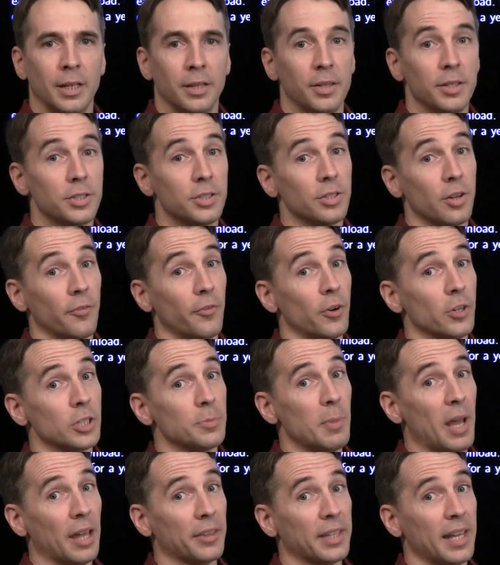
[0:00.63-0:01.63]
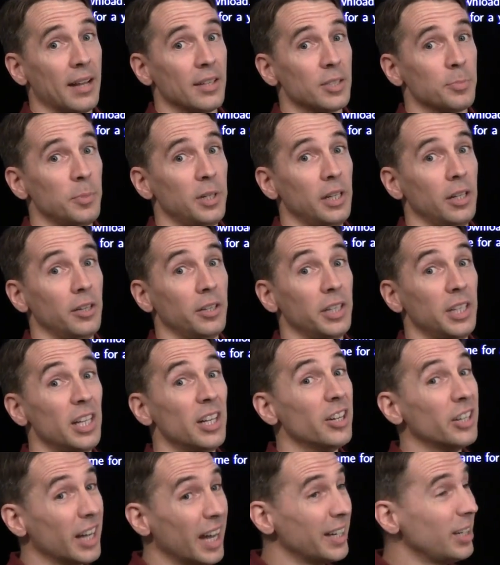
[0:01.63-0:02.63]
This is our first Math Counts Mini of the
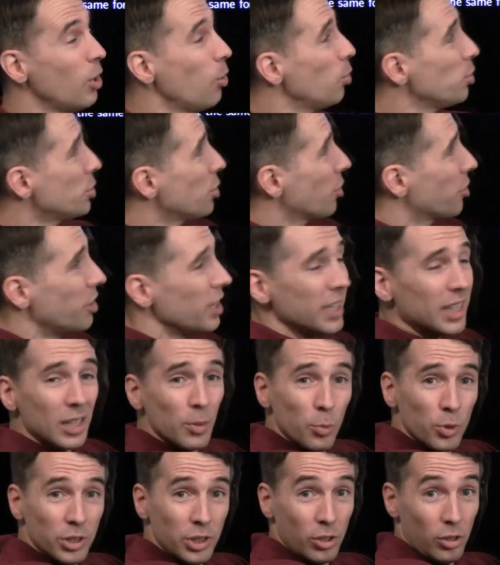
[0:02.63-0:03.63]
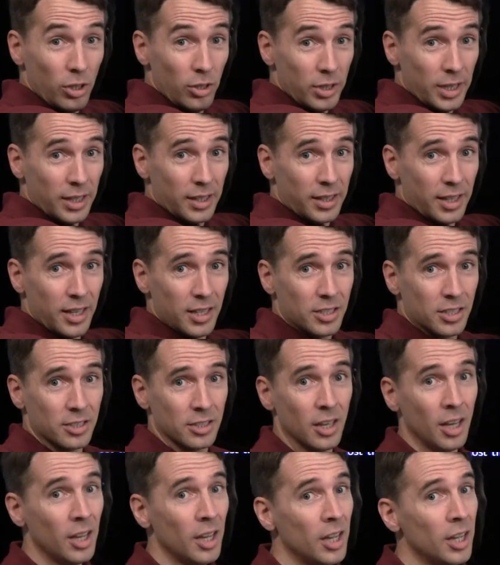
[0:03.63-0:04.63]
year, and I know what you're thinking when you look at this.
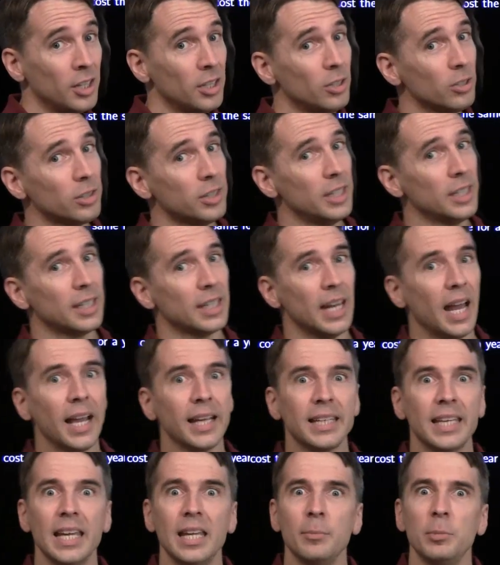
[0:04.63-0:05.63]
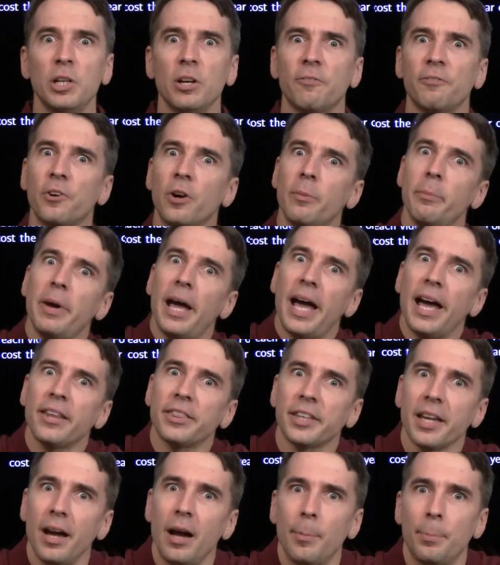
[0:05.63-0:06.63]
You're thinking, I came here for a
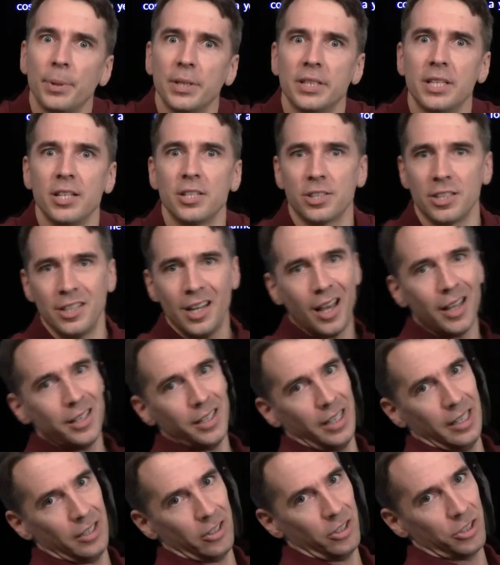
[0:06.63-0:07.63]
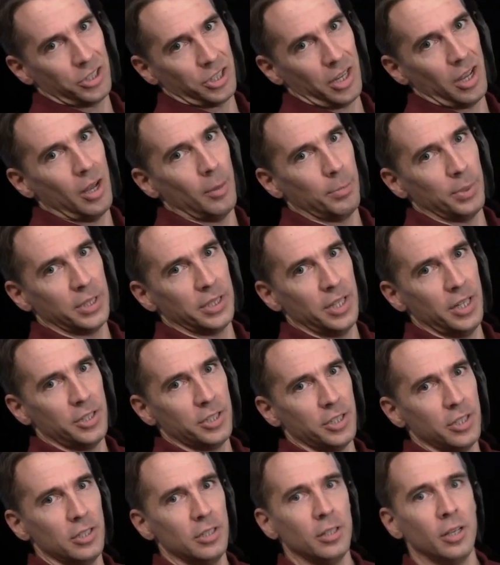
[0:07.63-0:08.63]
math competition, not an English
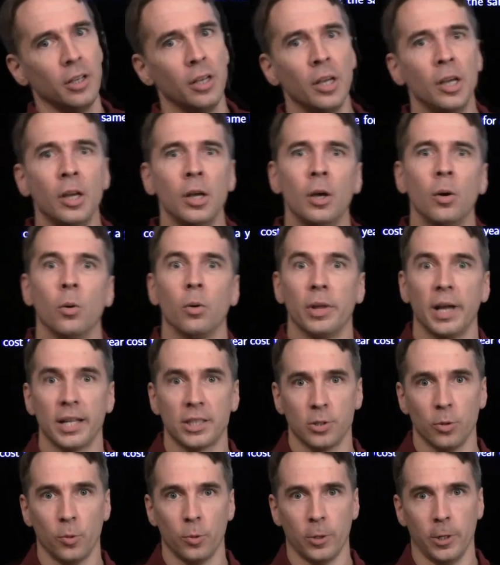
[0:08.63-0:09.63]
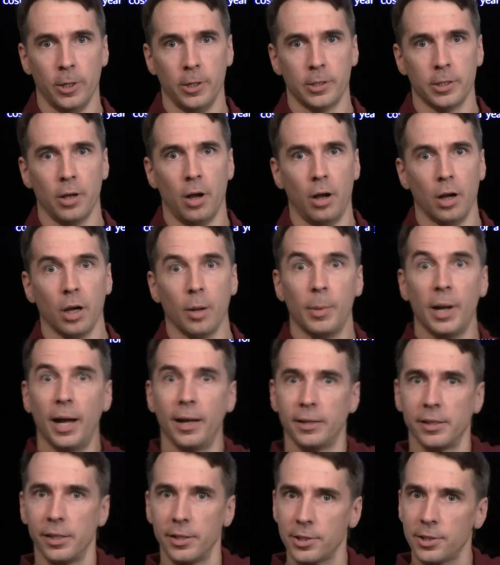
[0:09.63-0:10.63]
competition. Well, that's what we're going to talk
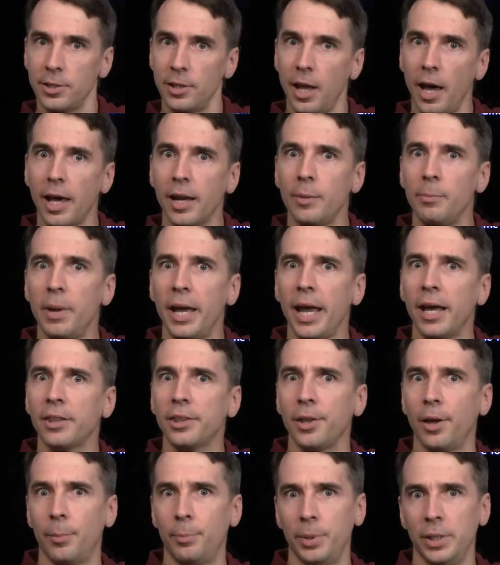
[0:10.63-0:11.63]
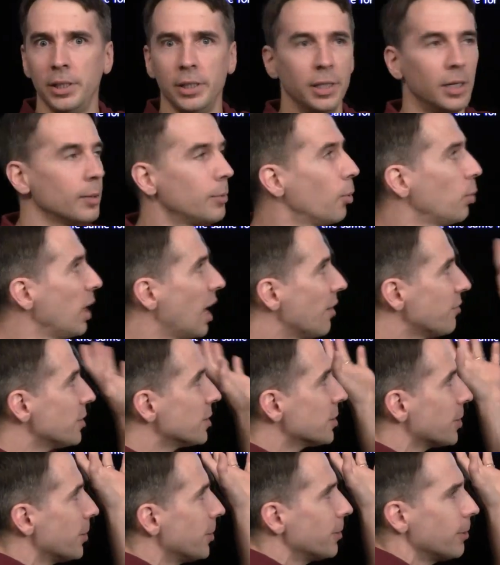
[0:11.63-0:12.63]
about. There's a lot of math up in here, but we have to
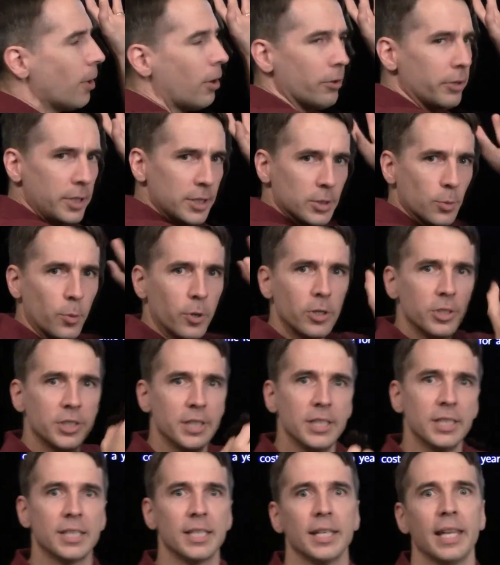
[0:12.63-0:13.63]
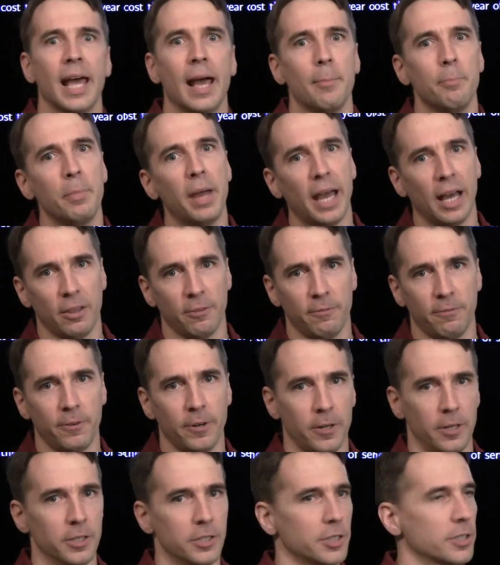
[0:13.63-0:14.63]
turn all these words into that math
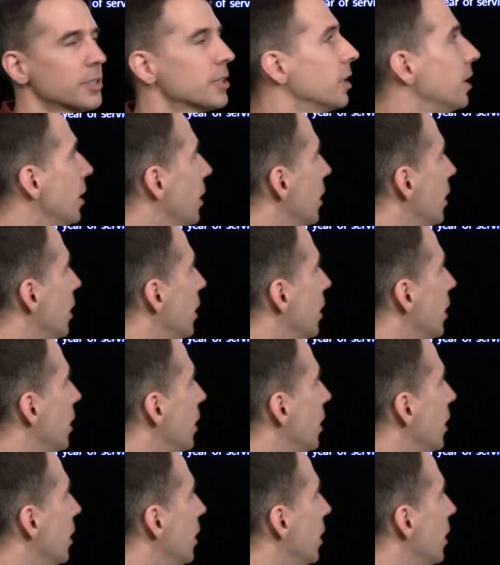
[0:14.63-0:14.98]
first.